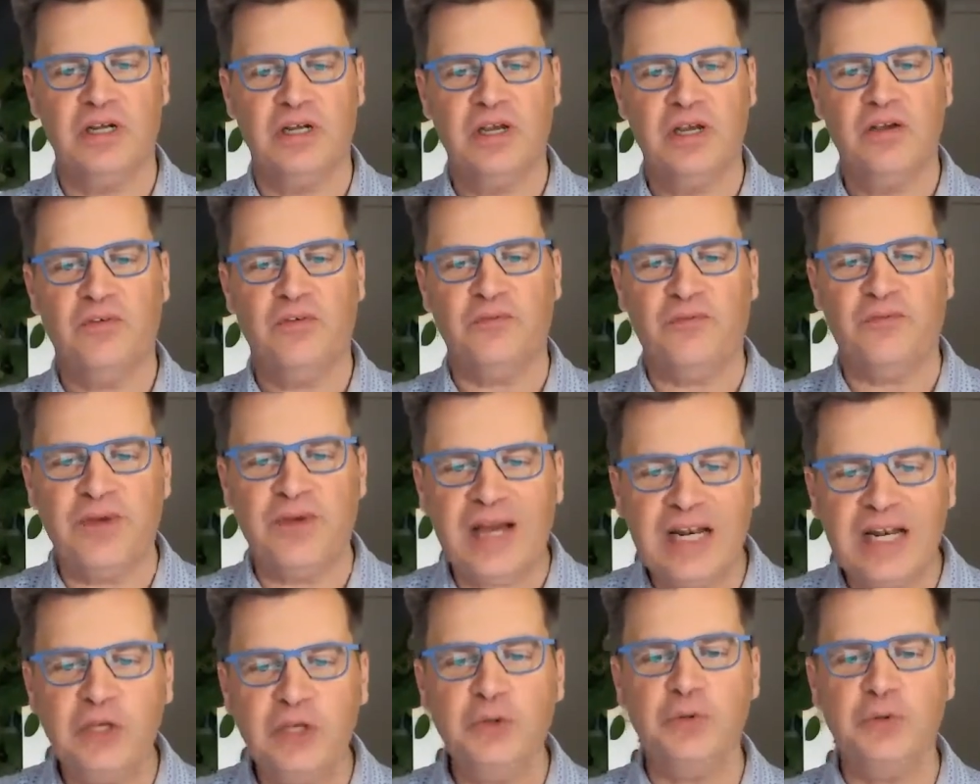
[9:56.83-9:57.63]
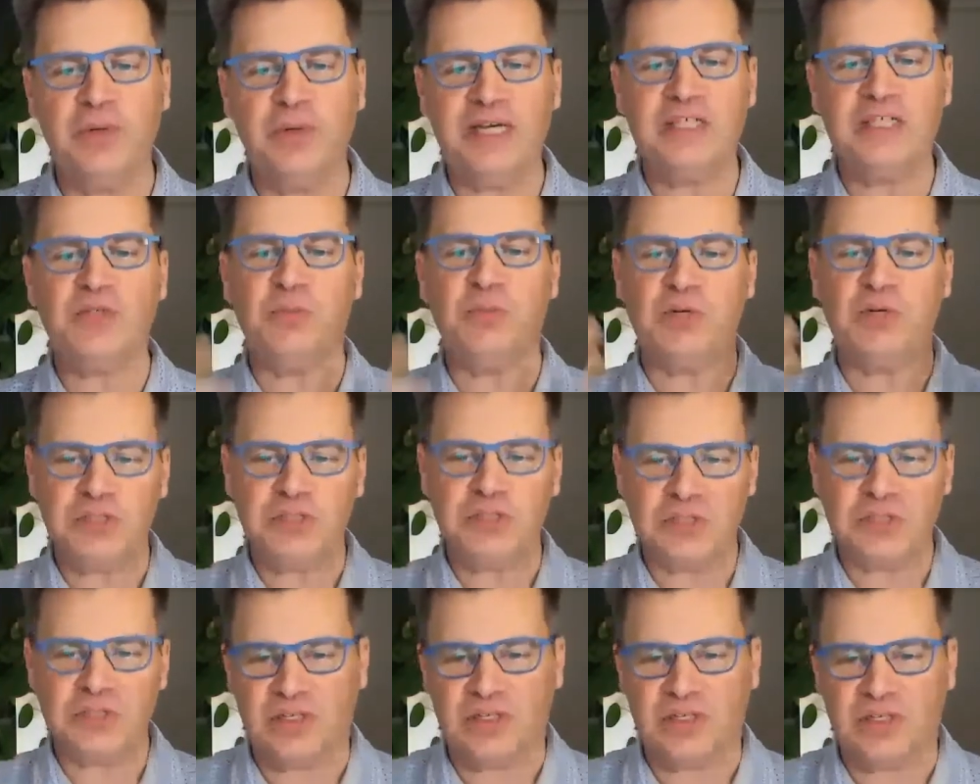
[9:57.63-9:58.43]
Value is what
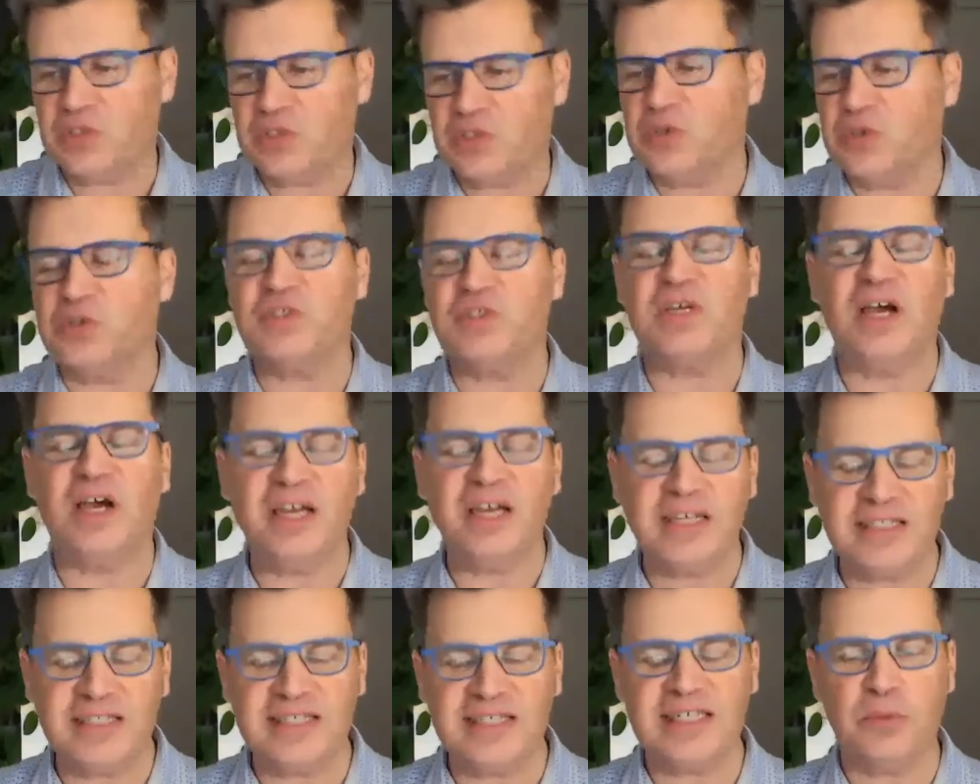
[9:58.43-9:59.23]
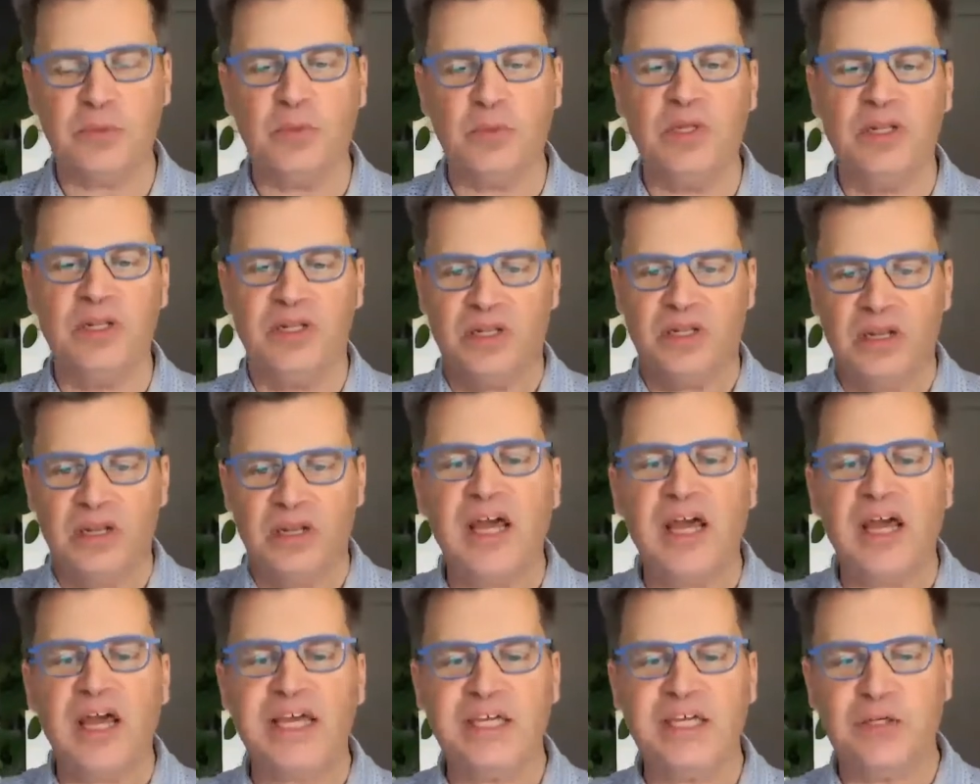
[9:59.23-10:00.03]
society will
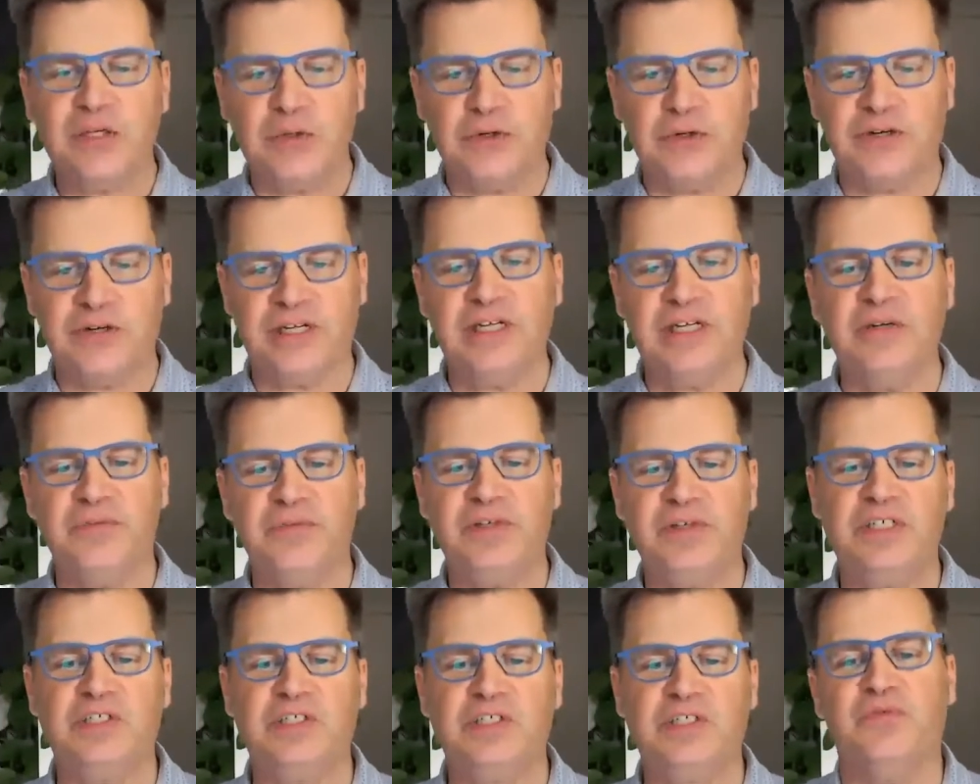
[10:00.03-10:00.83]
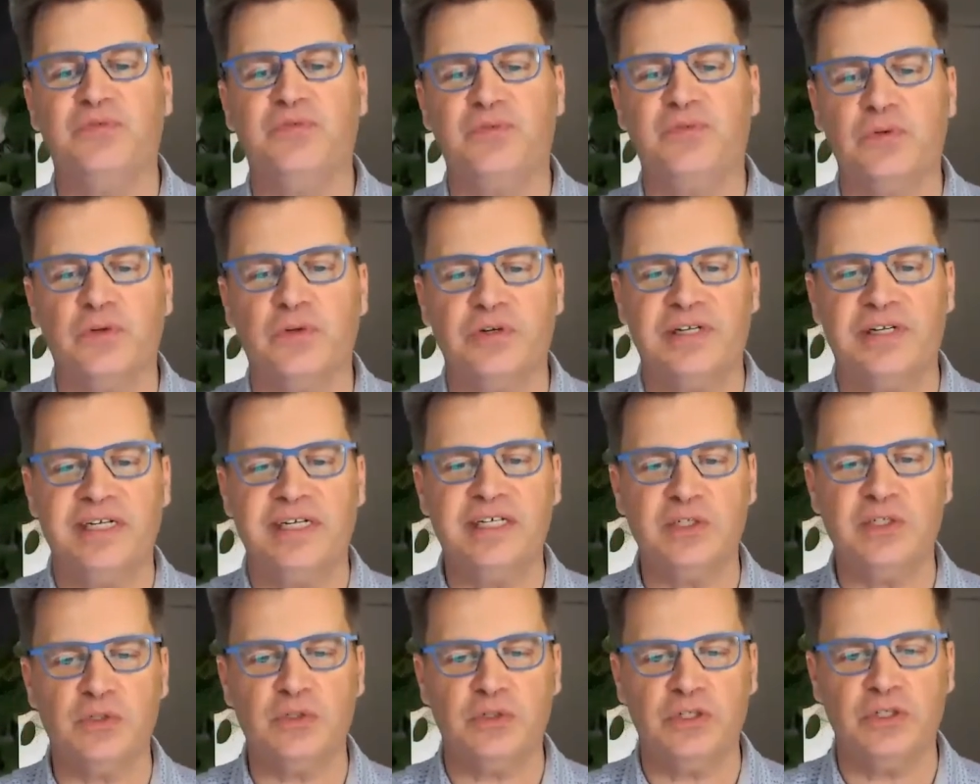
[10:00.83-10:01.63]
like your innovation for,
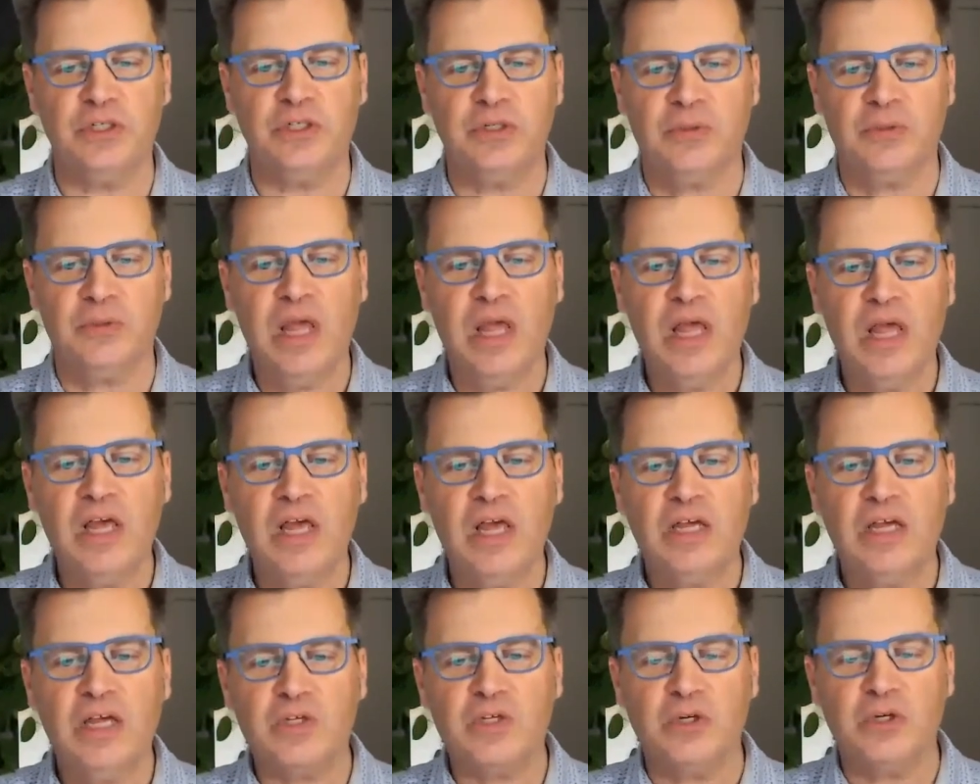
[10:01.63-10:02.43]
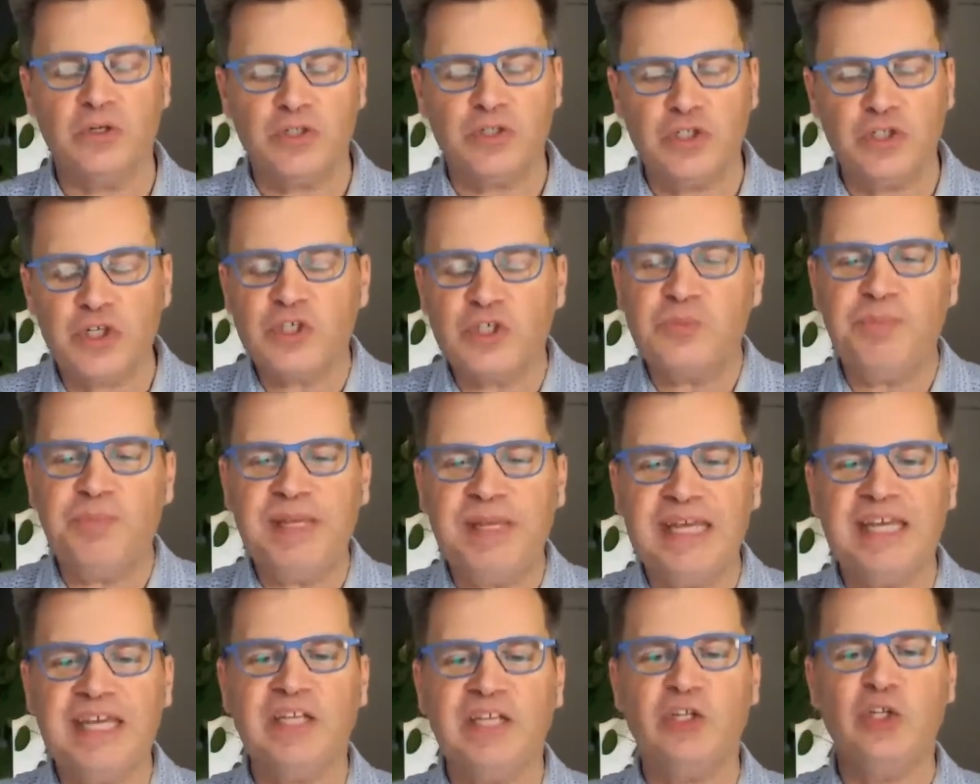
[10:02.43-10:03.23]
yes or no. So just
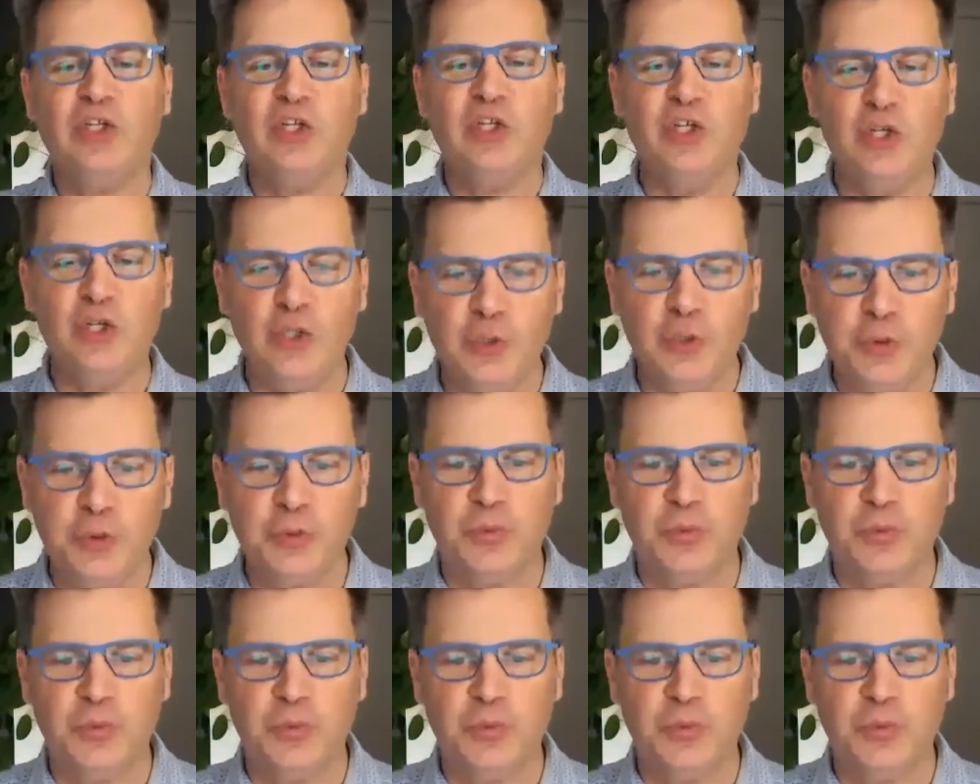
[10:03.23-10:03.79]
being new,